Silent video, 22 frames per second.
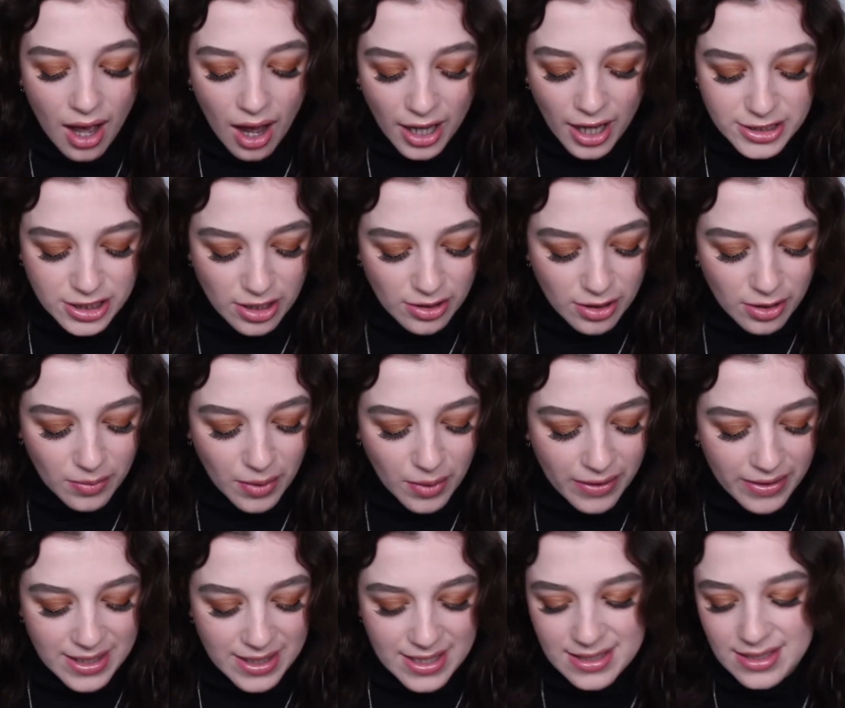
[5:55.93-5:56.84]
I don't know
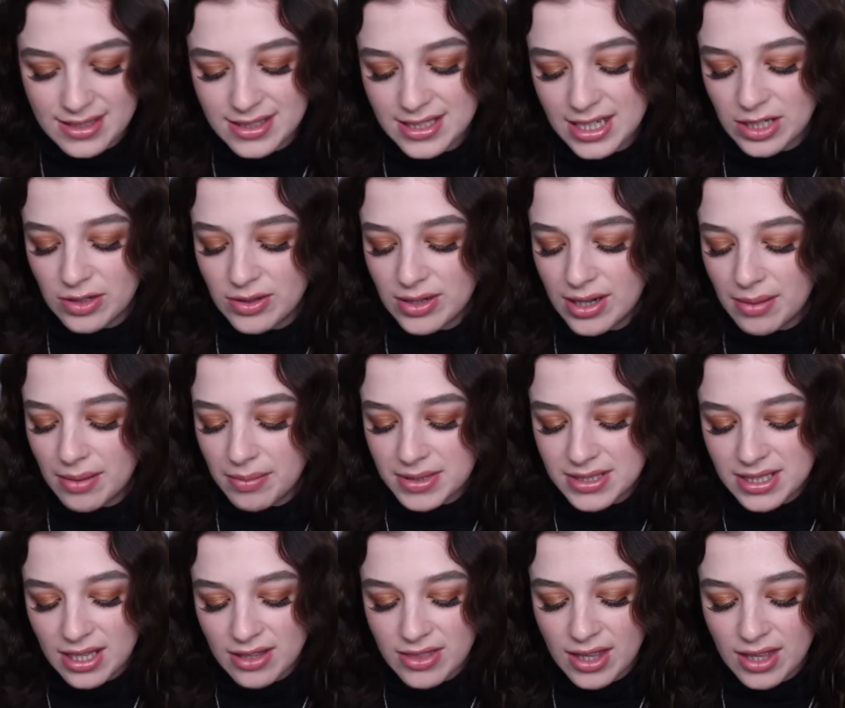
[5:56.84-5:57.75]
why they discontinued it
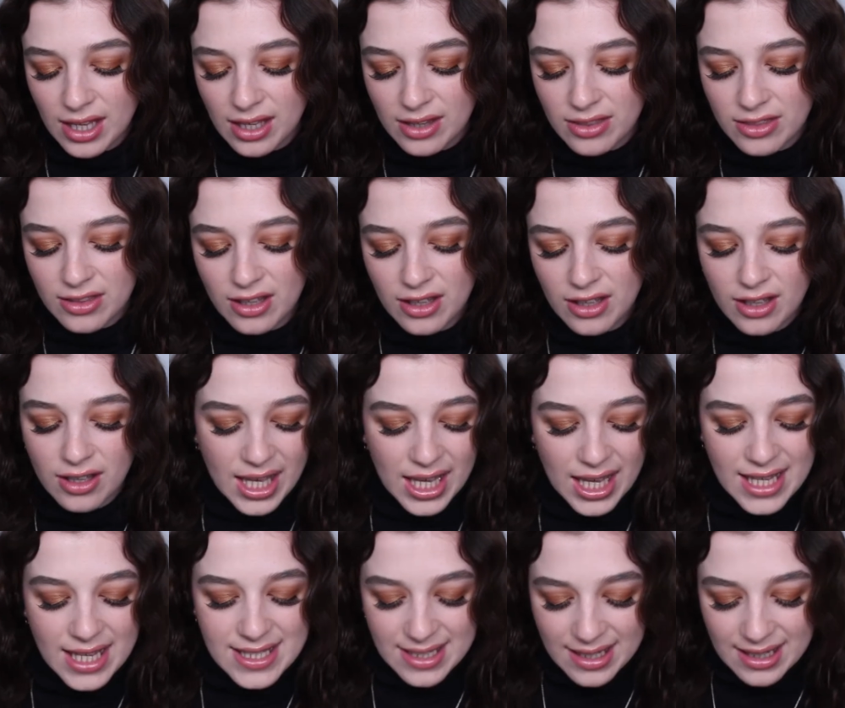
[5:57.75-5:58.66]
because I think that
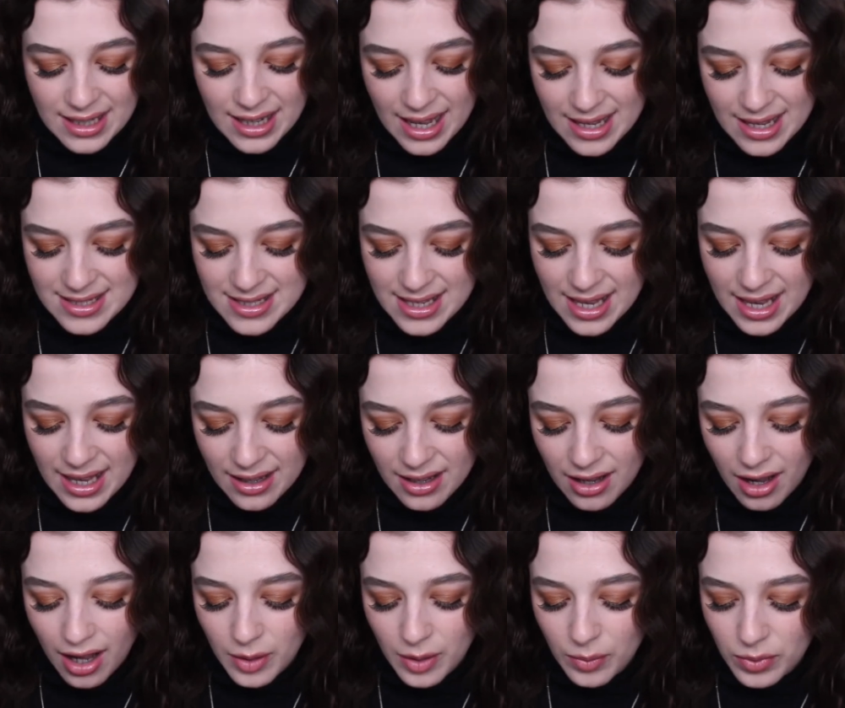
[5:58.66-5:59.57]
it is a
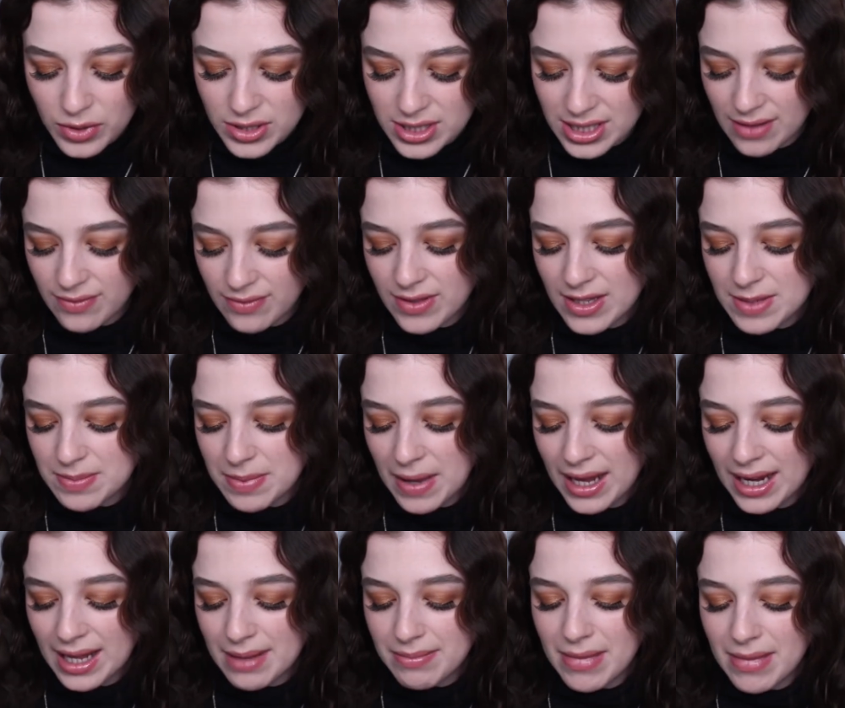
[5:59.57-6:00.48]
classic. I would give this
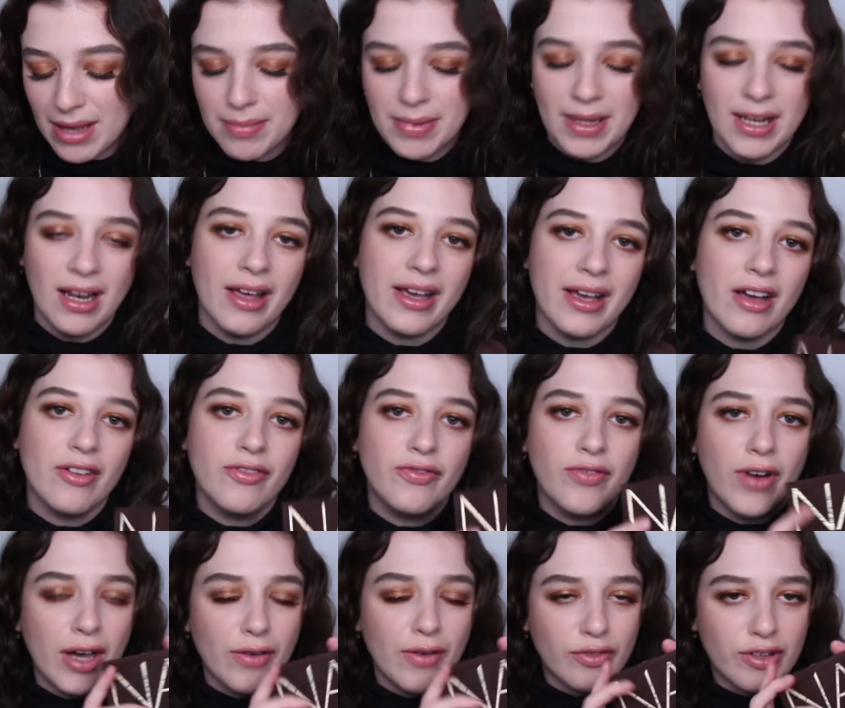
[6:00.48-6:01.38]
palette maybe like a
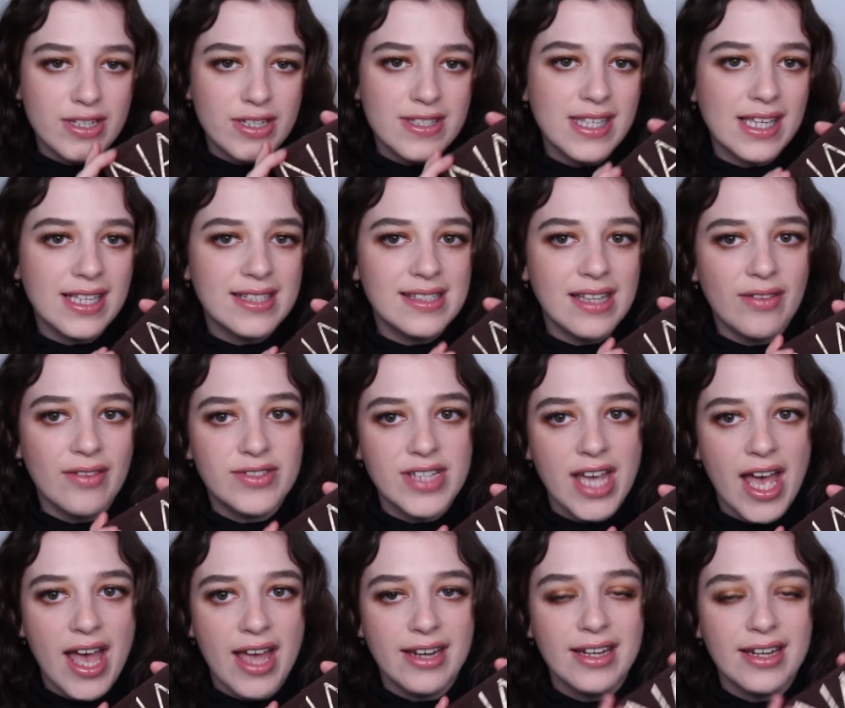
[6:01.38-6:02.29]
5 or a 6 out of
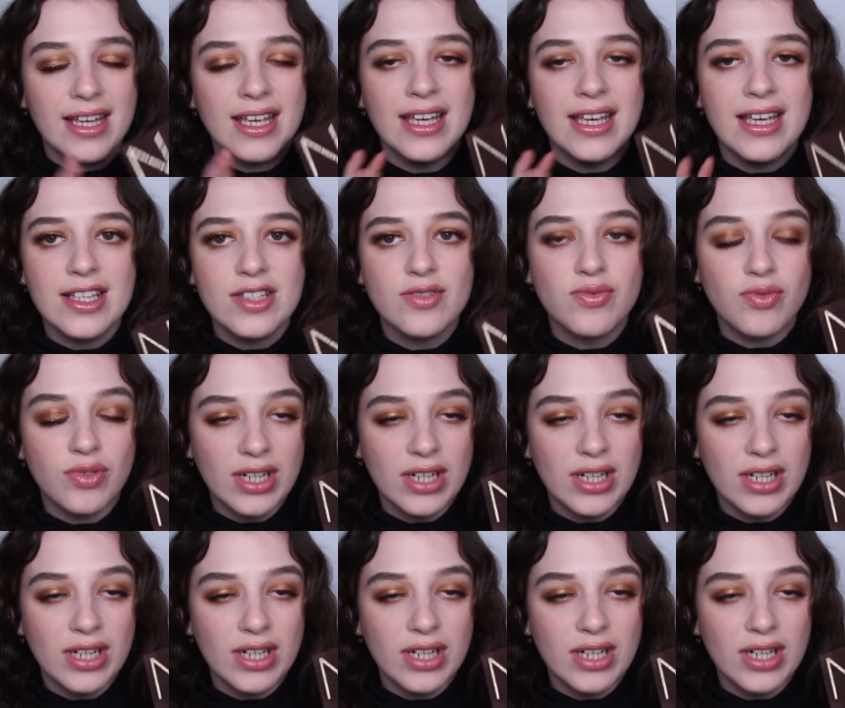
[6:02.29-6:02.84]
10. It is